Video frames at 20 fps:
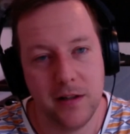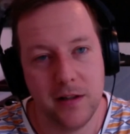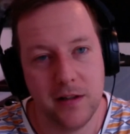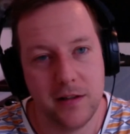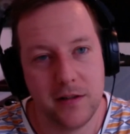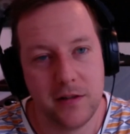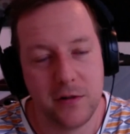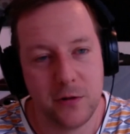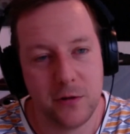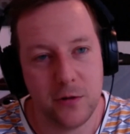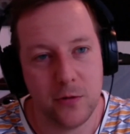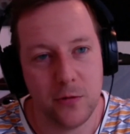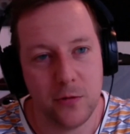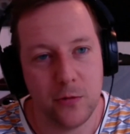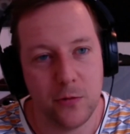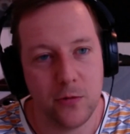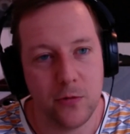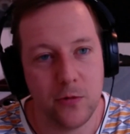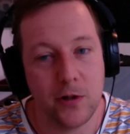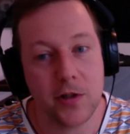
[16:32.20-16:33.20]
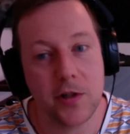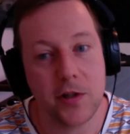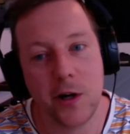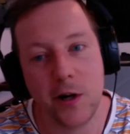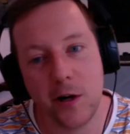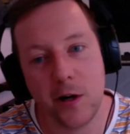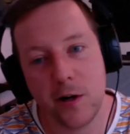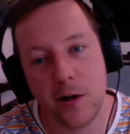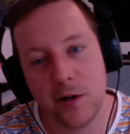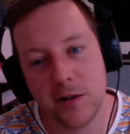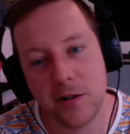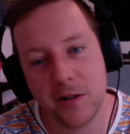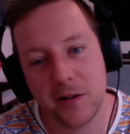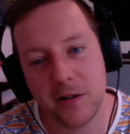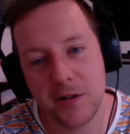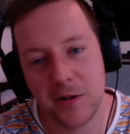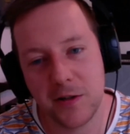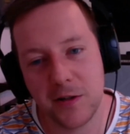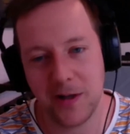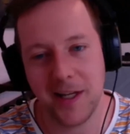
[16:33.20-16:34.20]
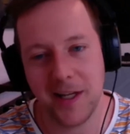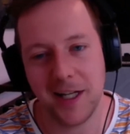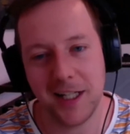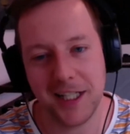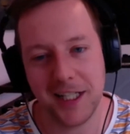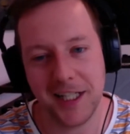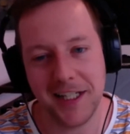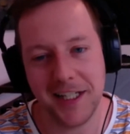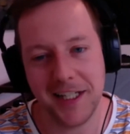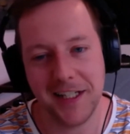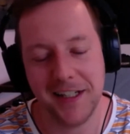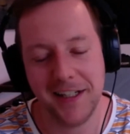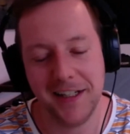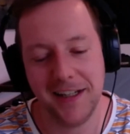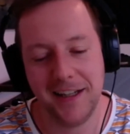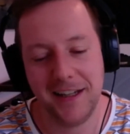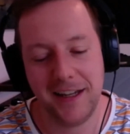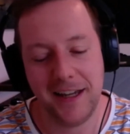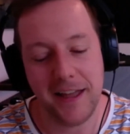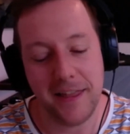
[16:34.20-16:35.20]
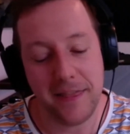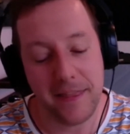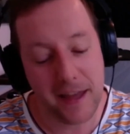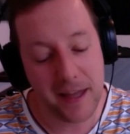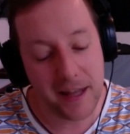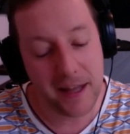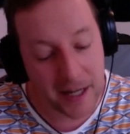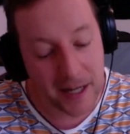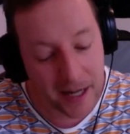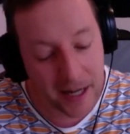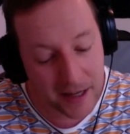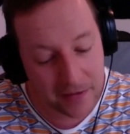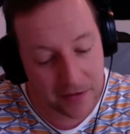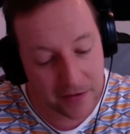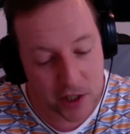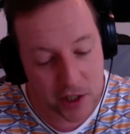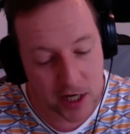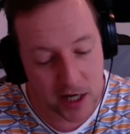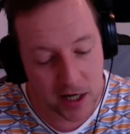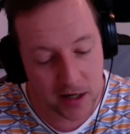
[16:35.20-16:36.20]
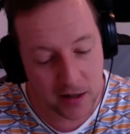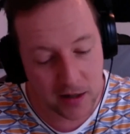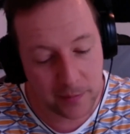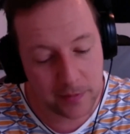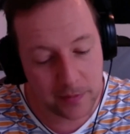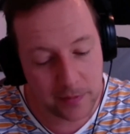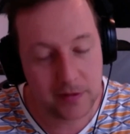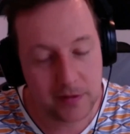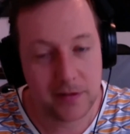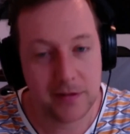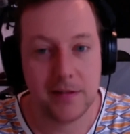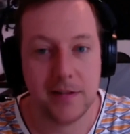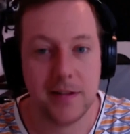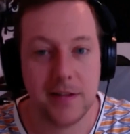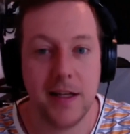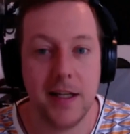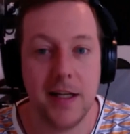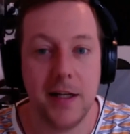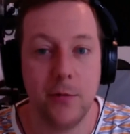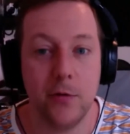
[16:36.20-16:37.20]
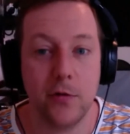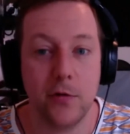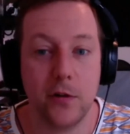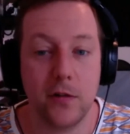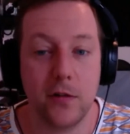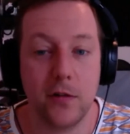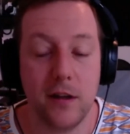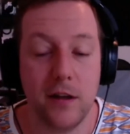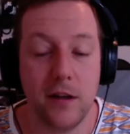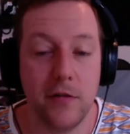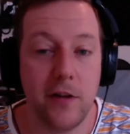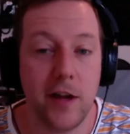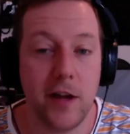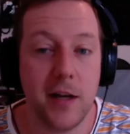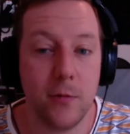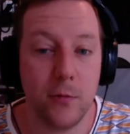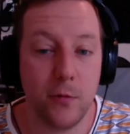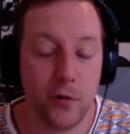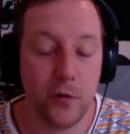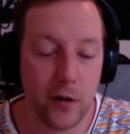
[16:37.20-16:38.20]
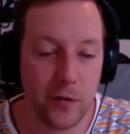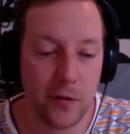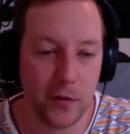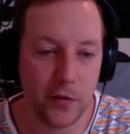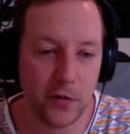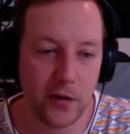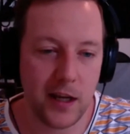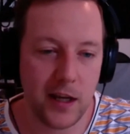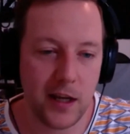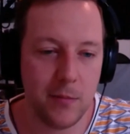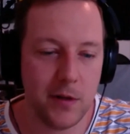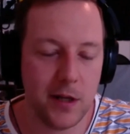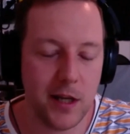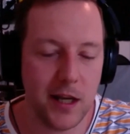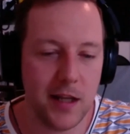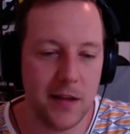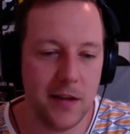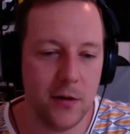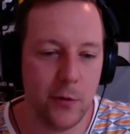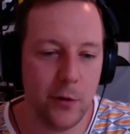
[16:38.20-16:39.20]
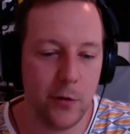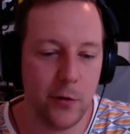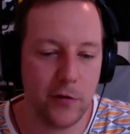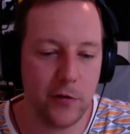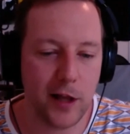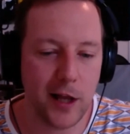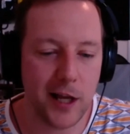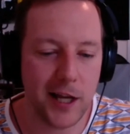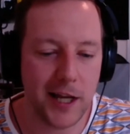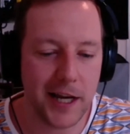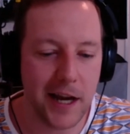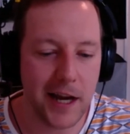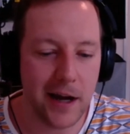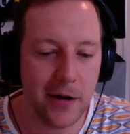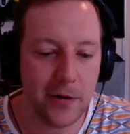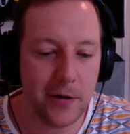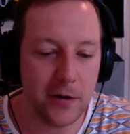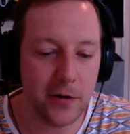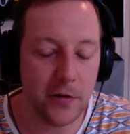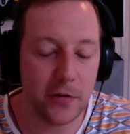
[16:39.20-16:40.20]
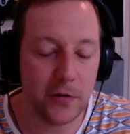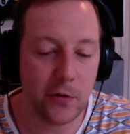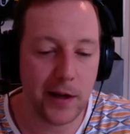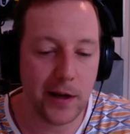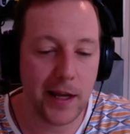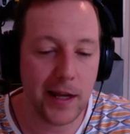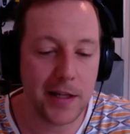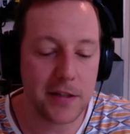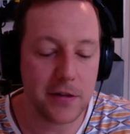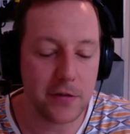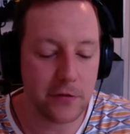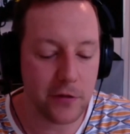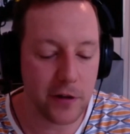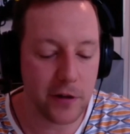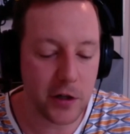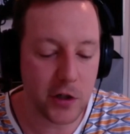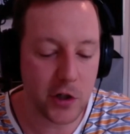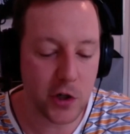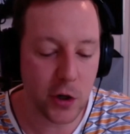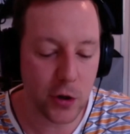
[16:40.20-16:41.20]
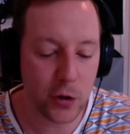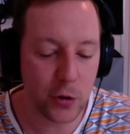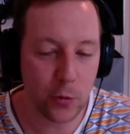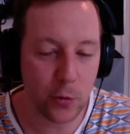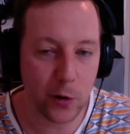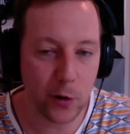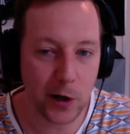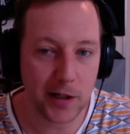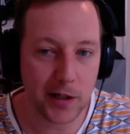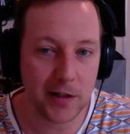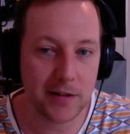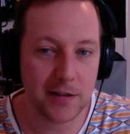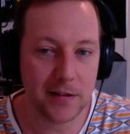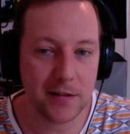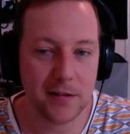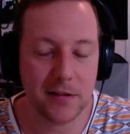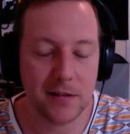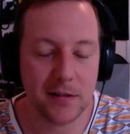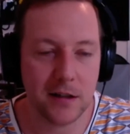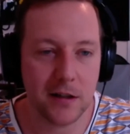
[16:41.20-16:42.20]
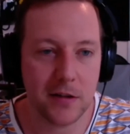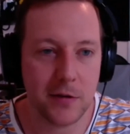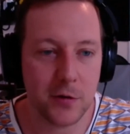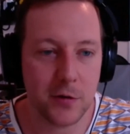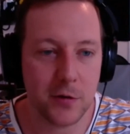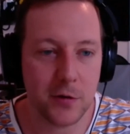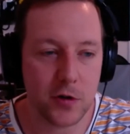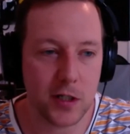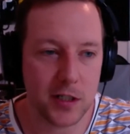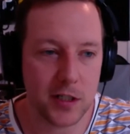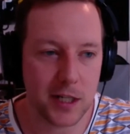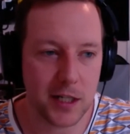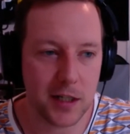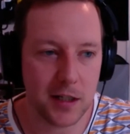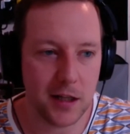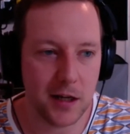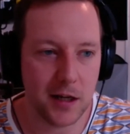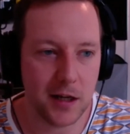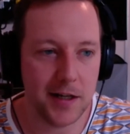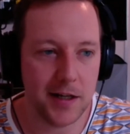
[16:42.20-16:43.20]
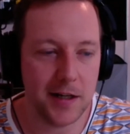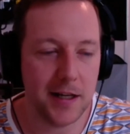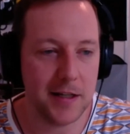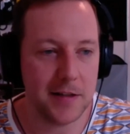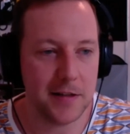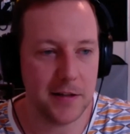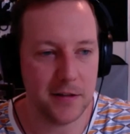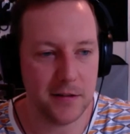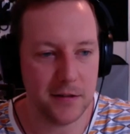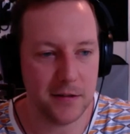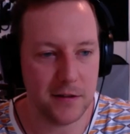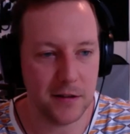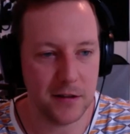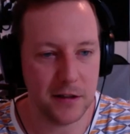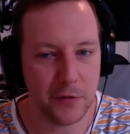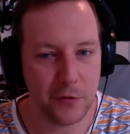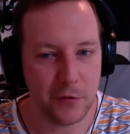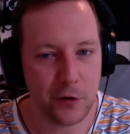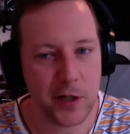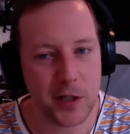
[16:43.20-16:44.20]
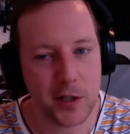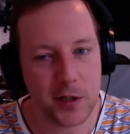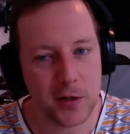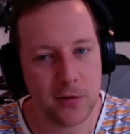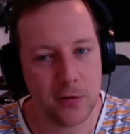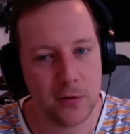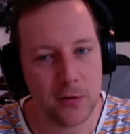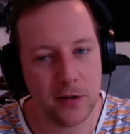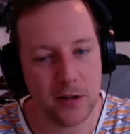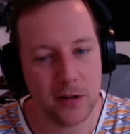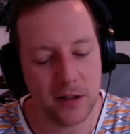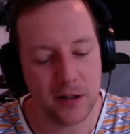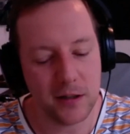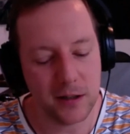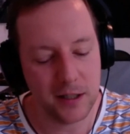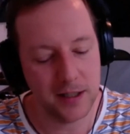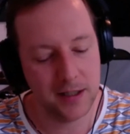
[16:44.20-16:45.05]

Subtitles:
to return to Italy. And then I got the job, and the event was on the same day that we were flying out. So I had to finish all the work on this strict deadline. I had to deliver it to the